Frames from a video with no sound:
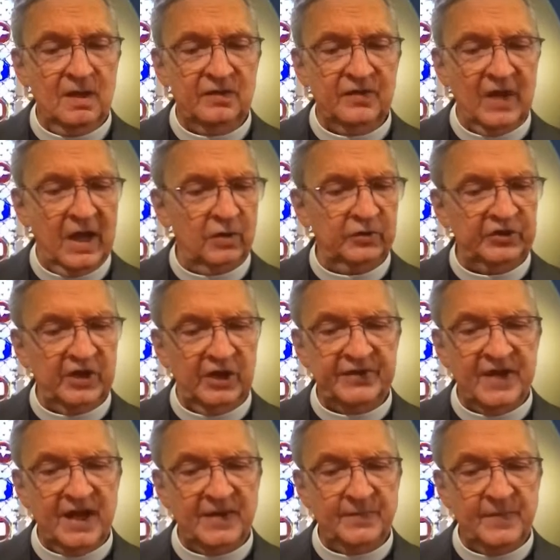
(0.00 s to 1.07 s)
Thou shalt
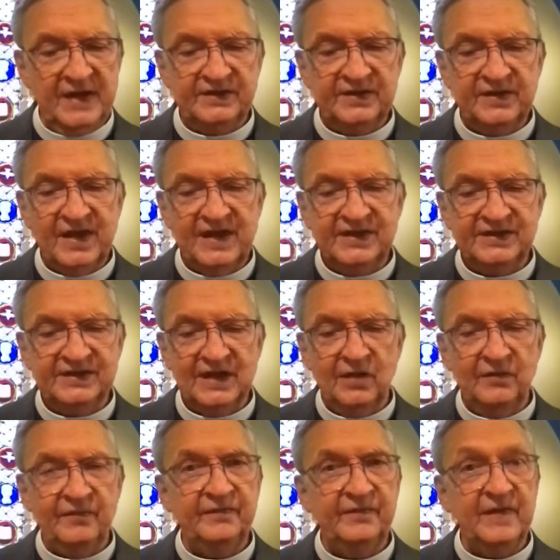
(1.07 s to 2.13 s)
not make to
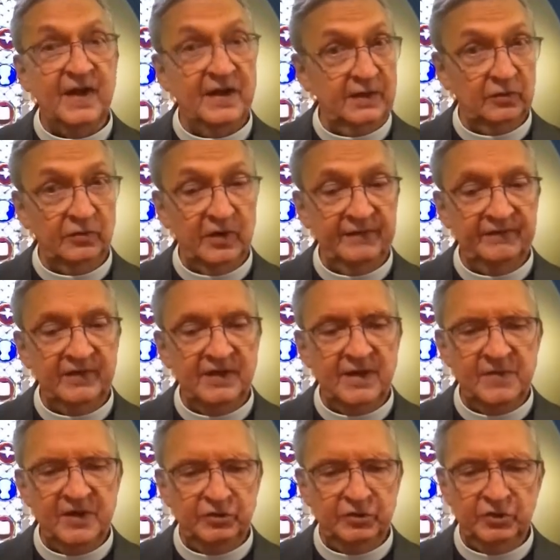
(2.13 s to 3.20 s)
thyself any graven
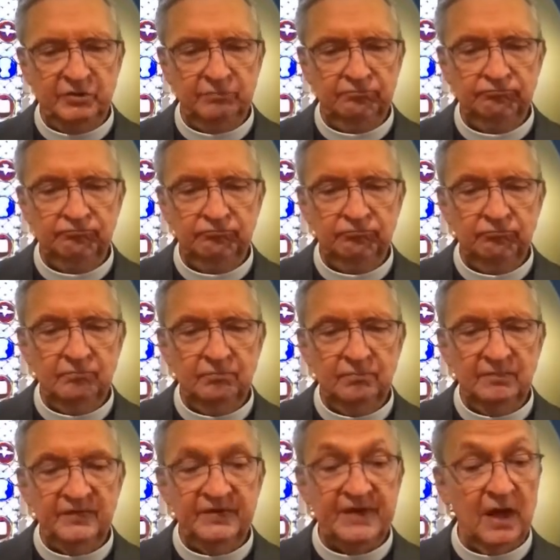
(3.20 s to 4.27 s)
image.
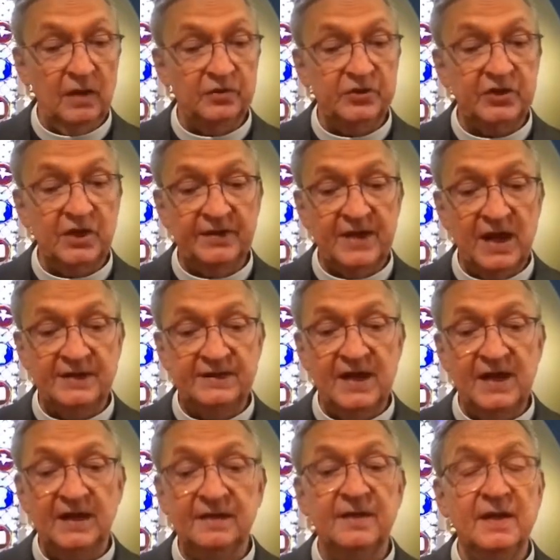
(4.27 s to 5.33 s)
Thou shalt not
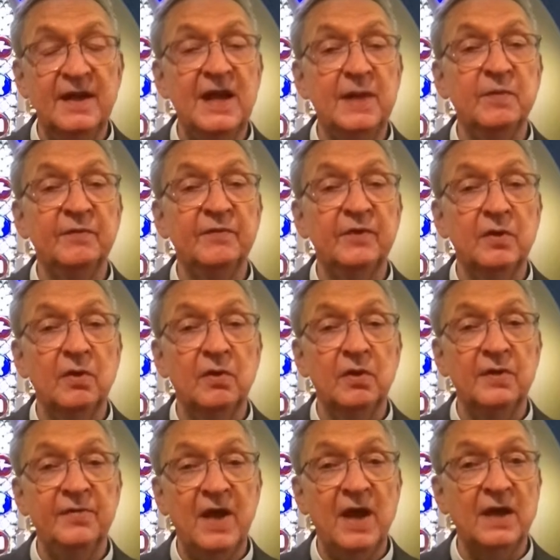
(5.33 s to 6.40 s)
take the name of the
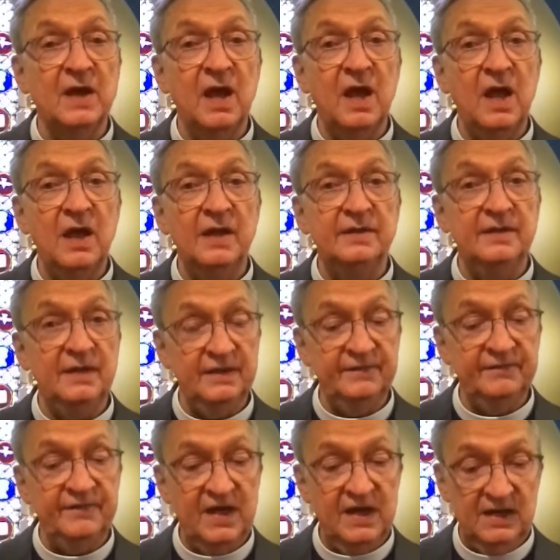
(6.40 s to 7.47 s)
Lord thy God in
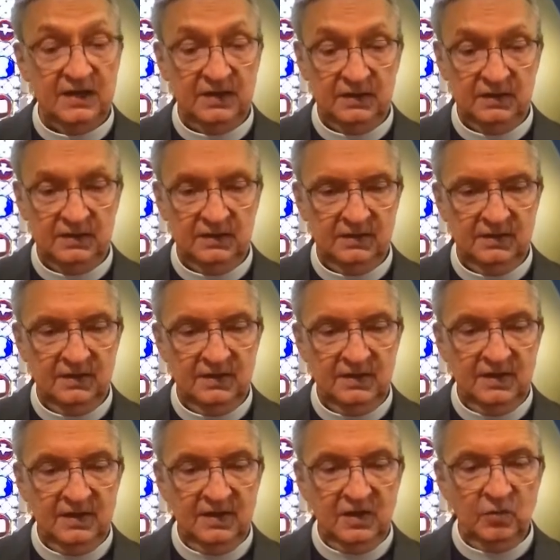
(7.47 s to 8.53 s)
vain.
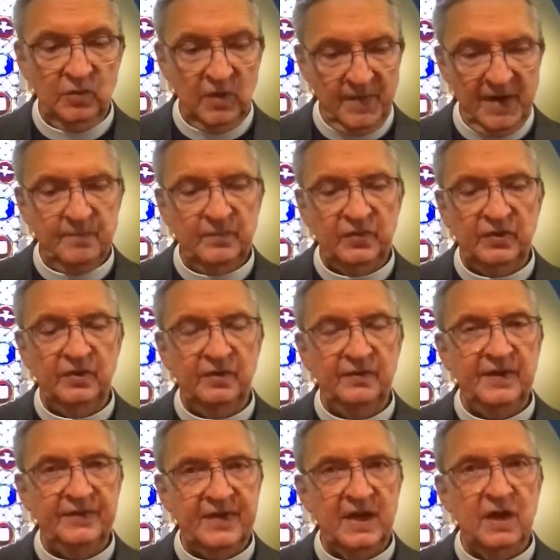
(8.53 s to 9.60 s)
Remember
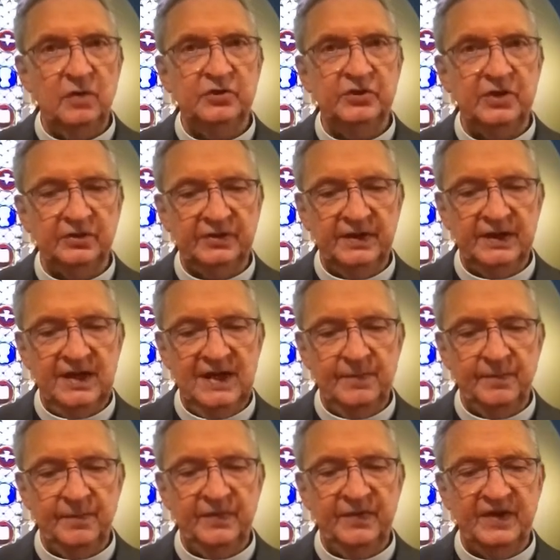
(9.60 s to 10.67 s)
that thou shalt keep
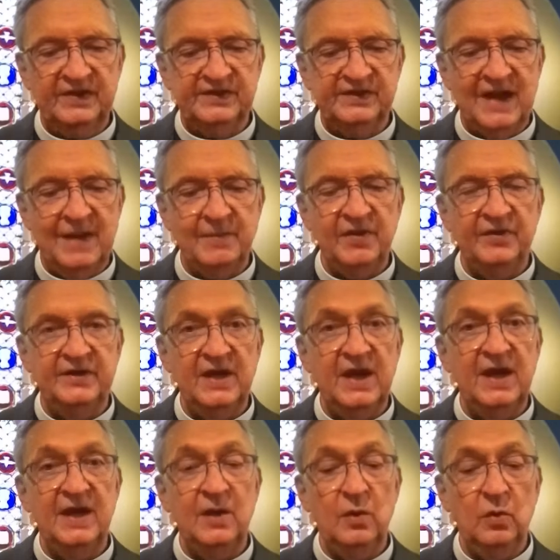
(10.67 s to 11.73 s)
the Sabbath
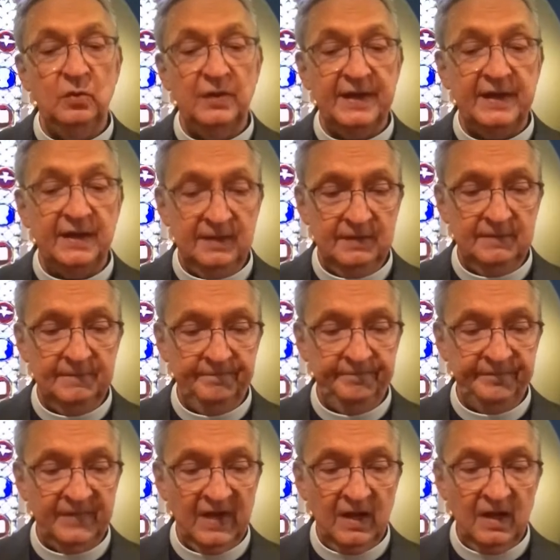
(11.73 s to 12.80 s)
day holy.
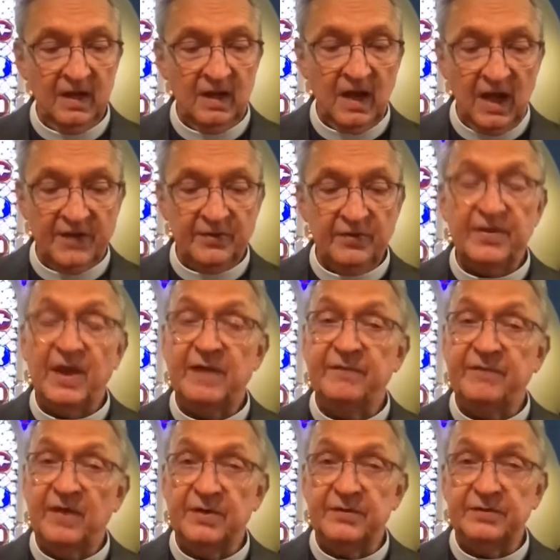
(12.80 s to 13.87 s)
Honor thy
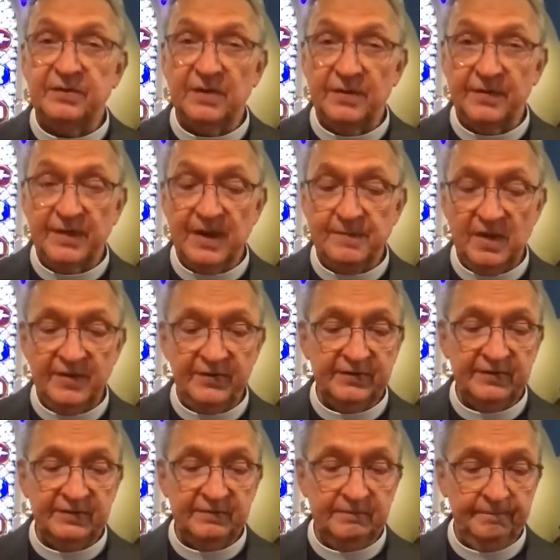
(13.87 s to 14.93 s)
father and thy mother.
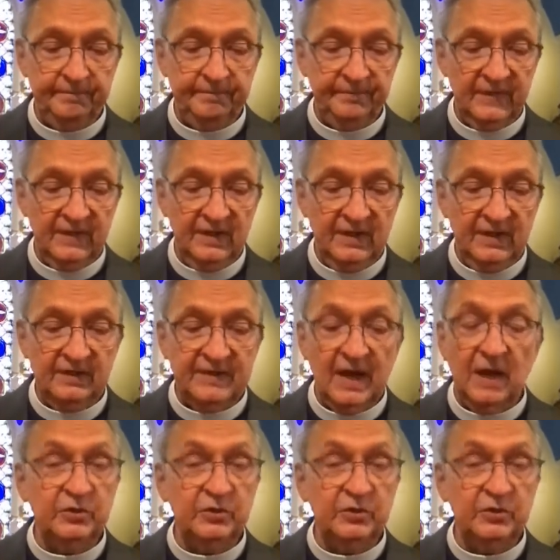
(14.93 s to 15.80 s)
Thou